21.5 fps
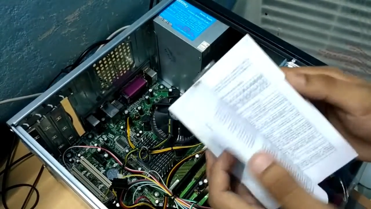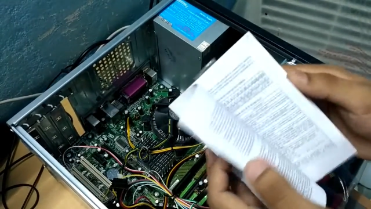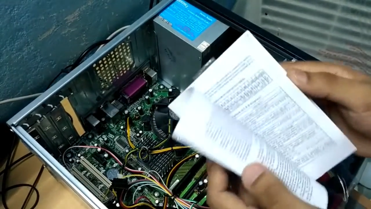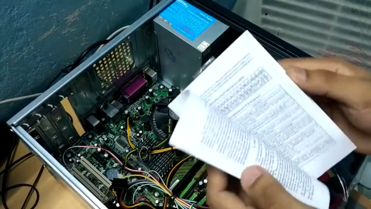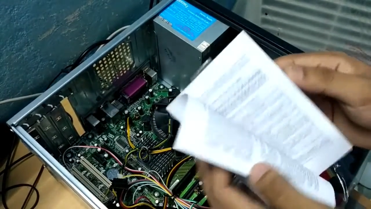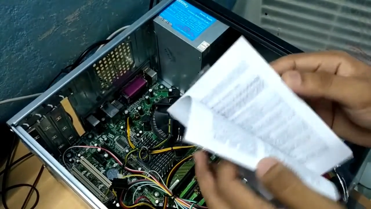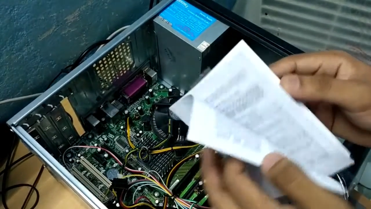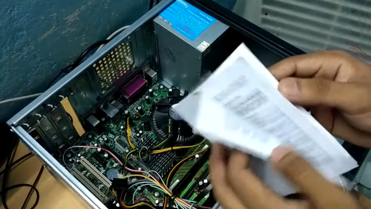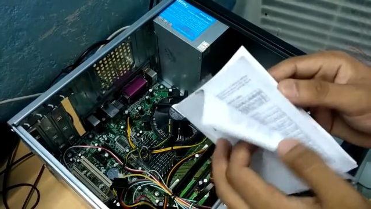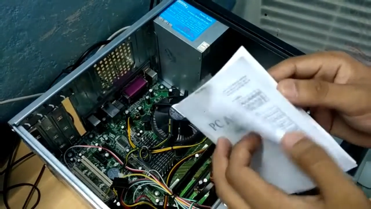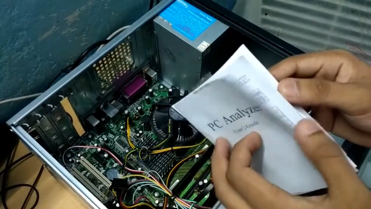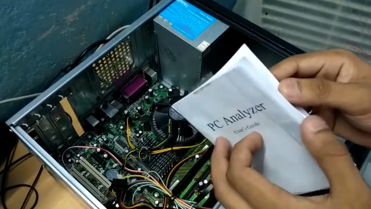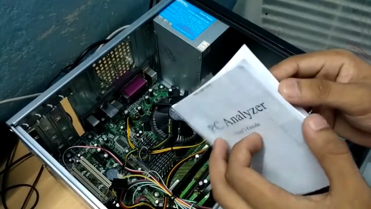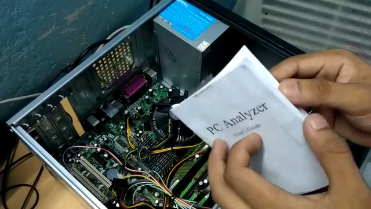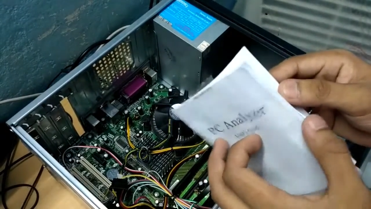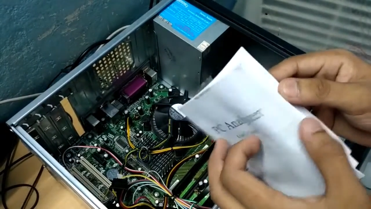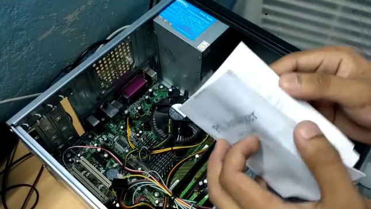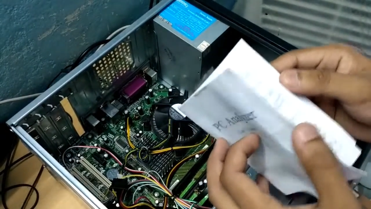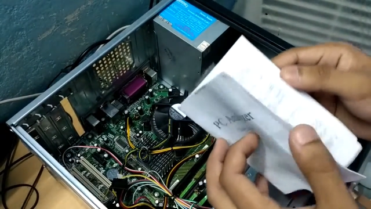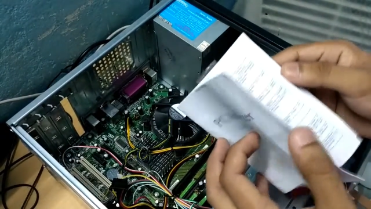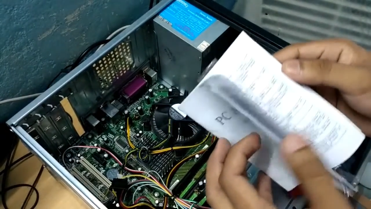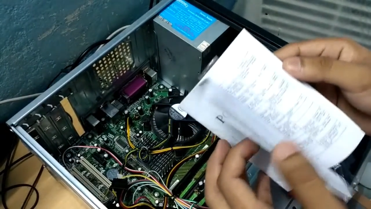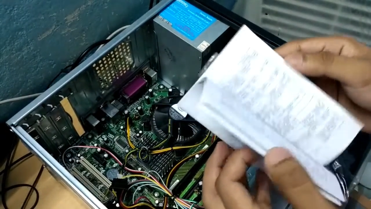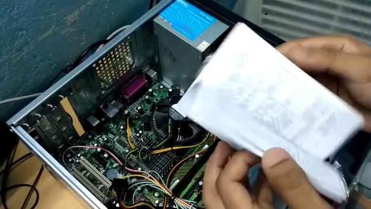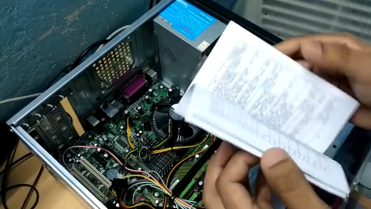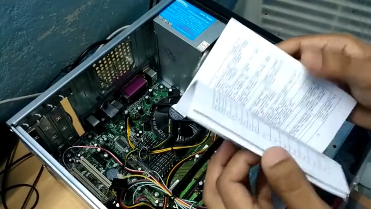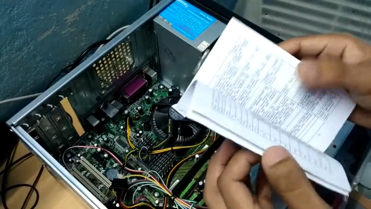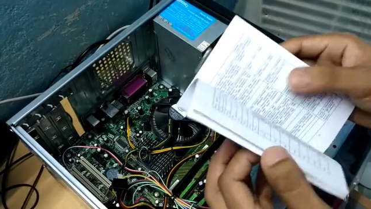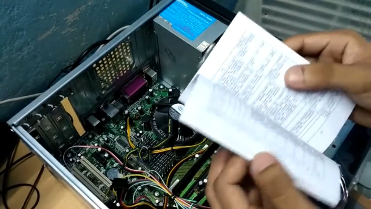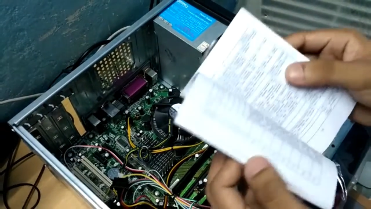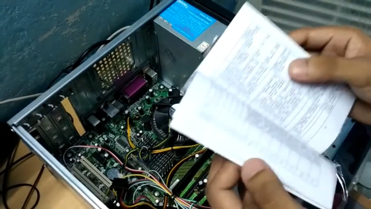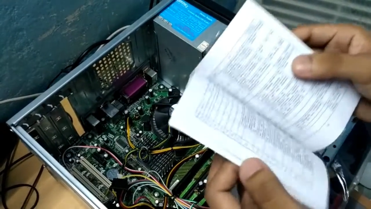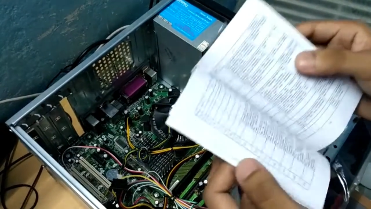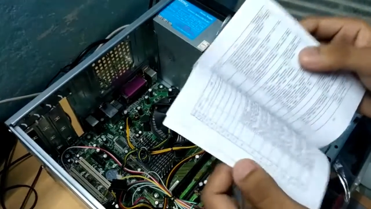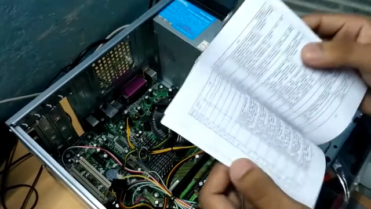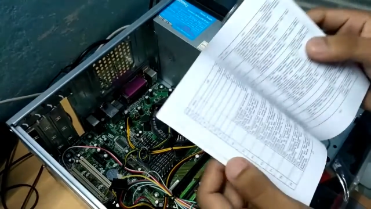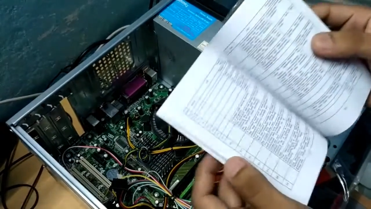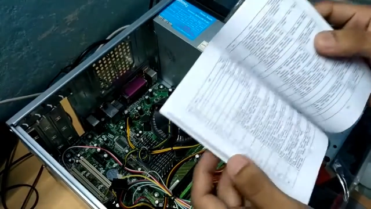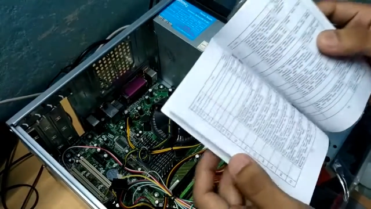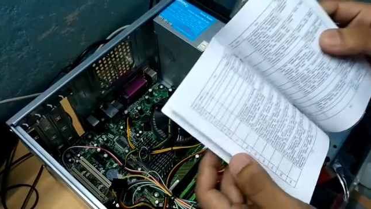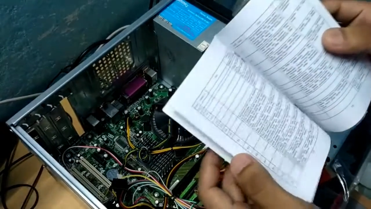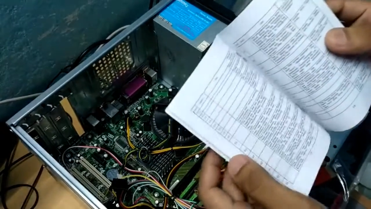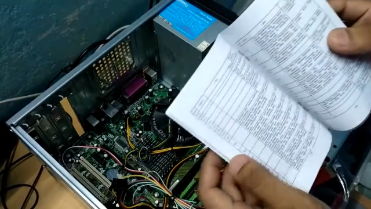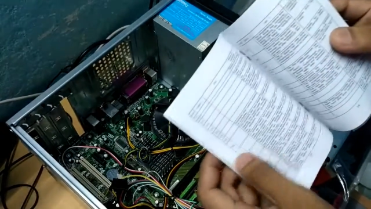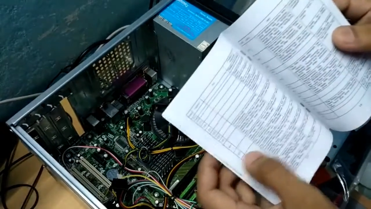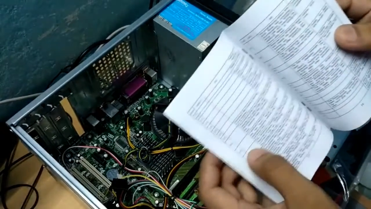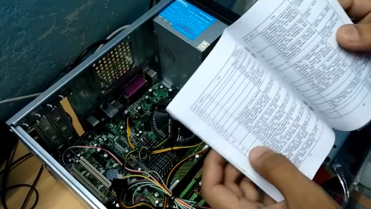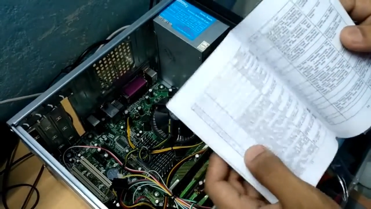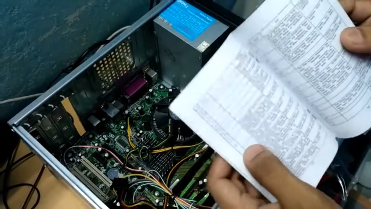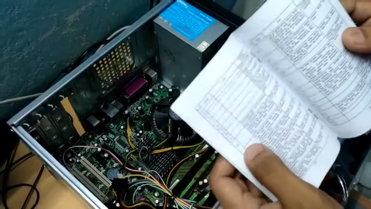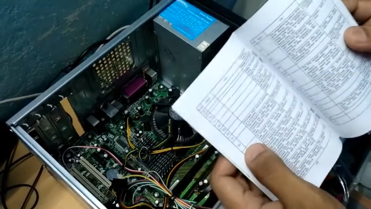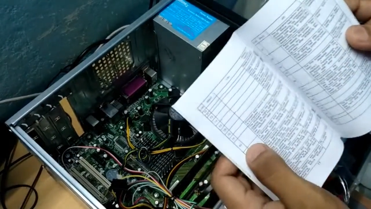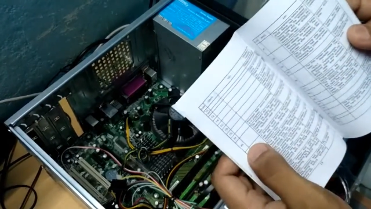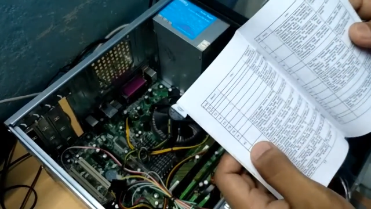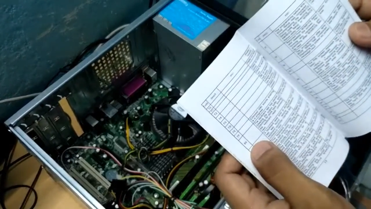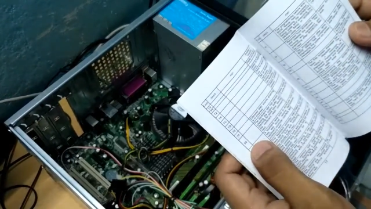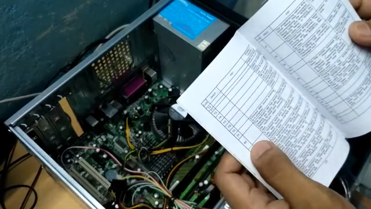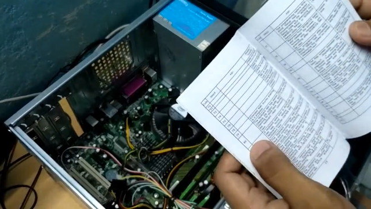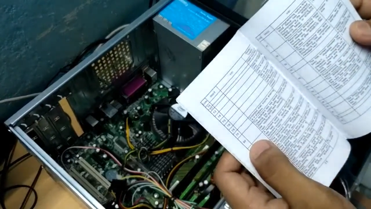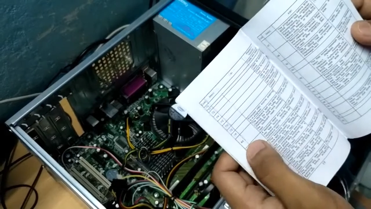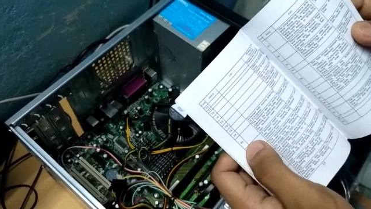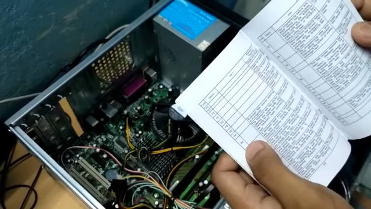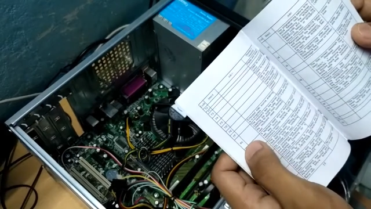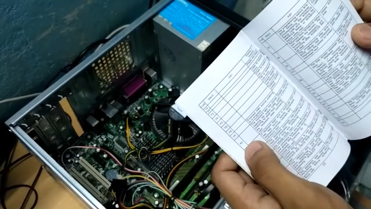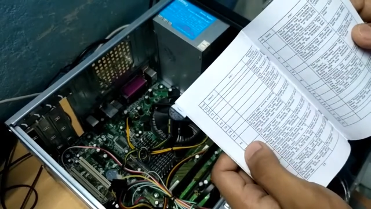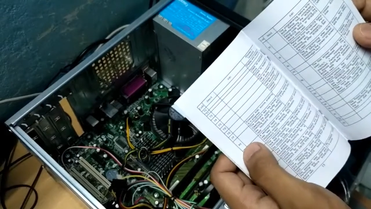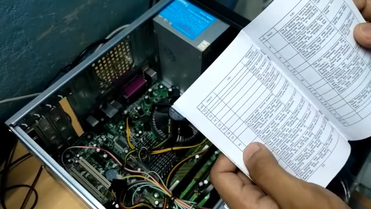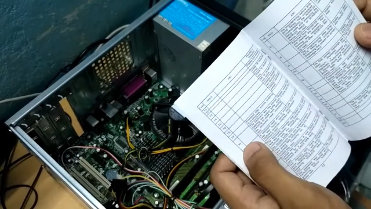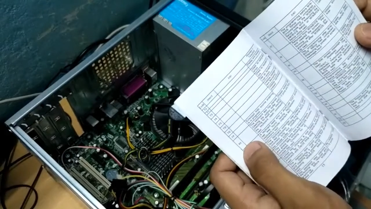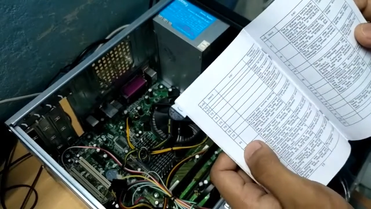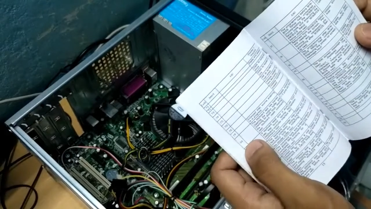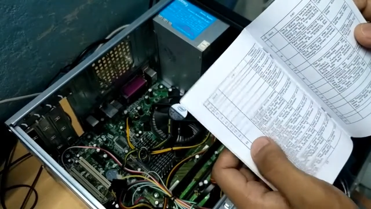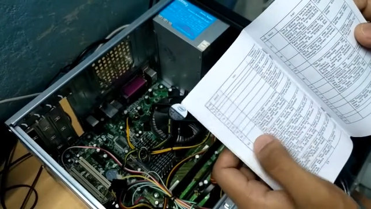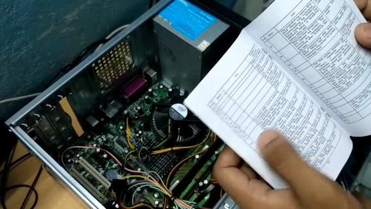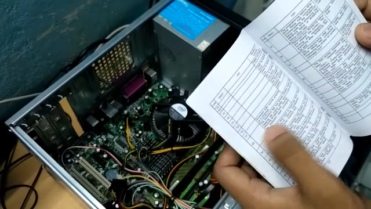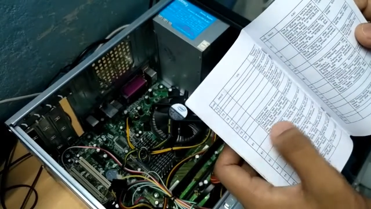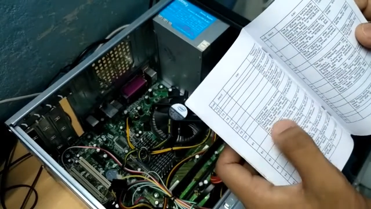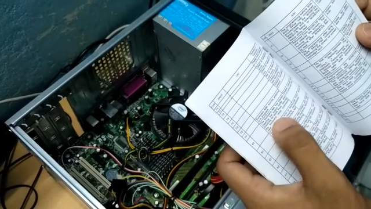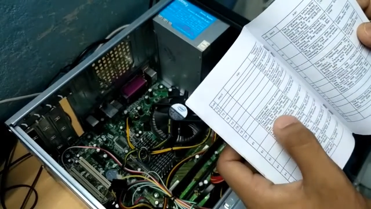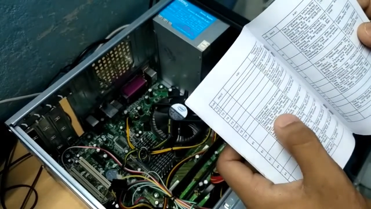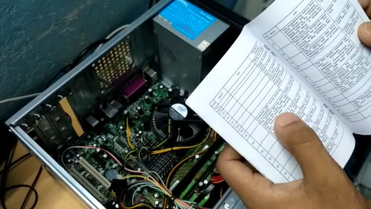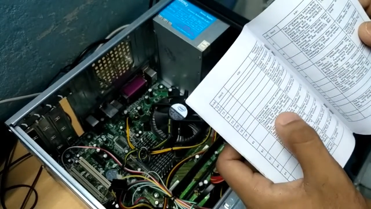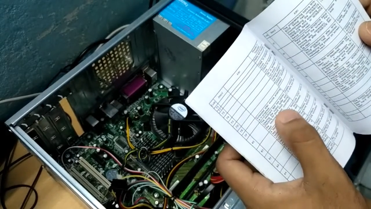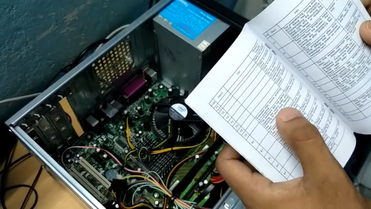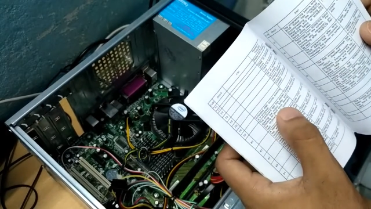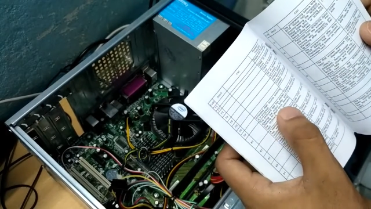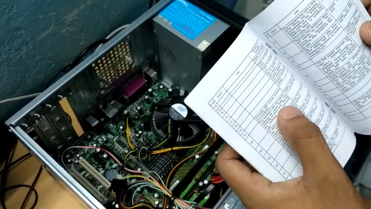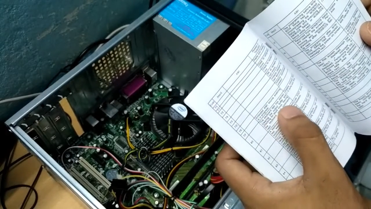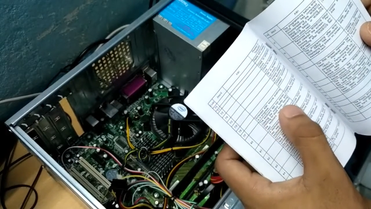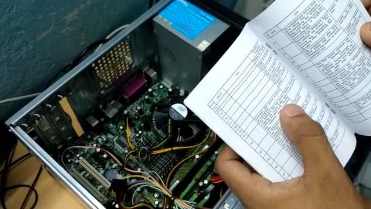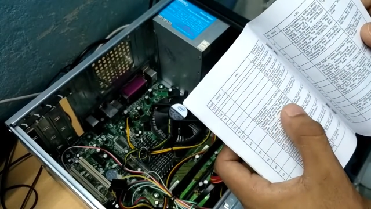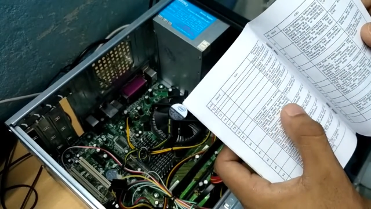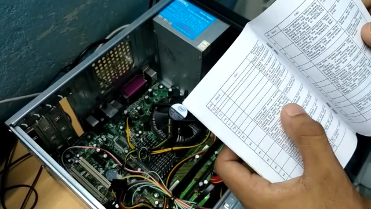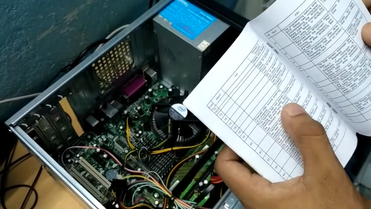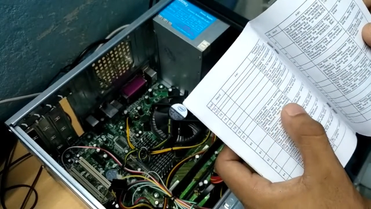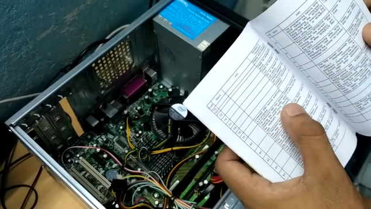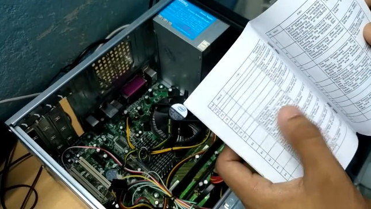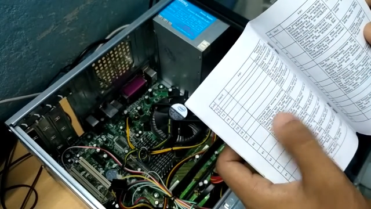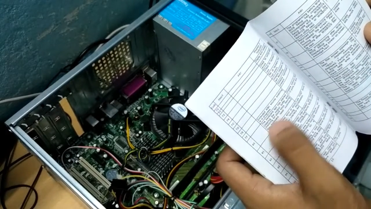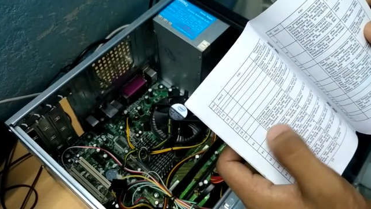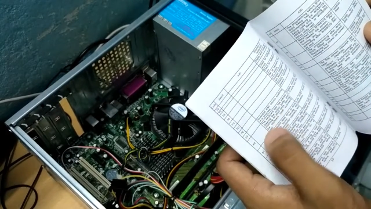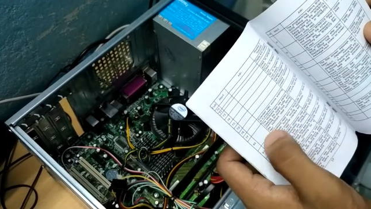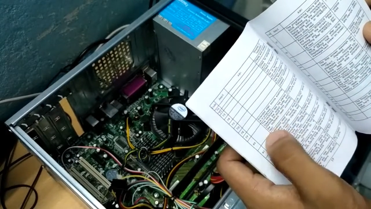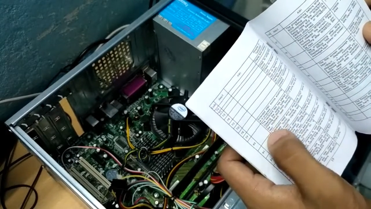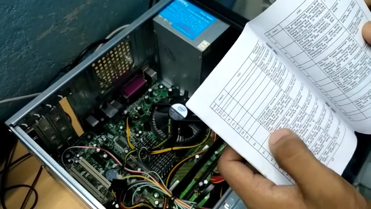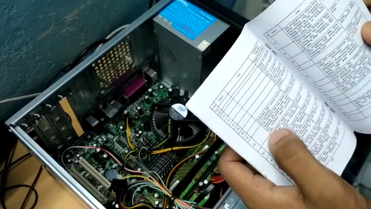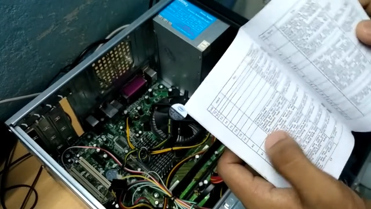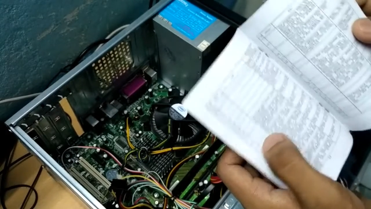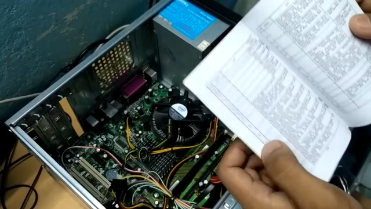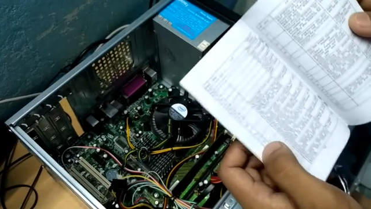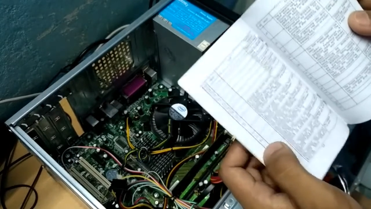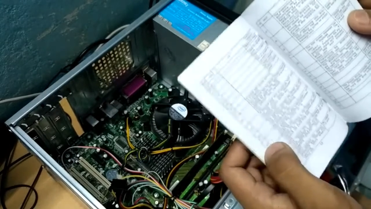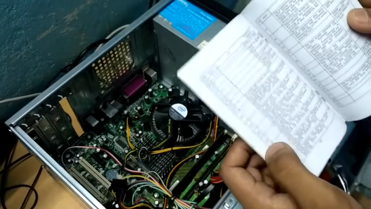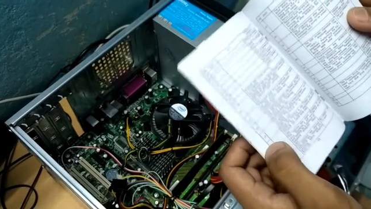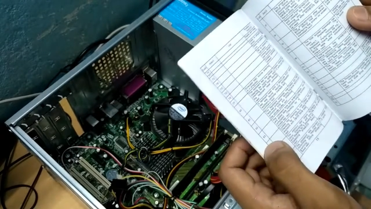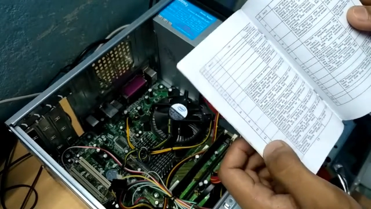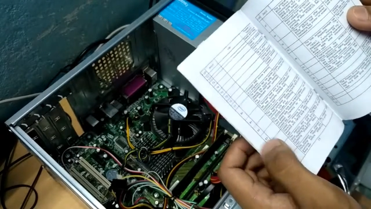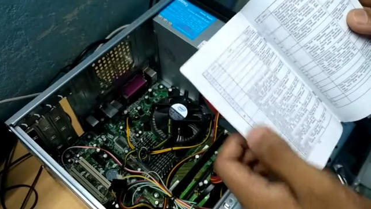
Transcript: Nobody's mouth can be seen.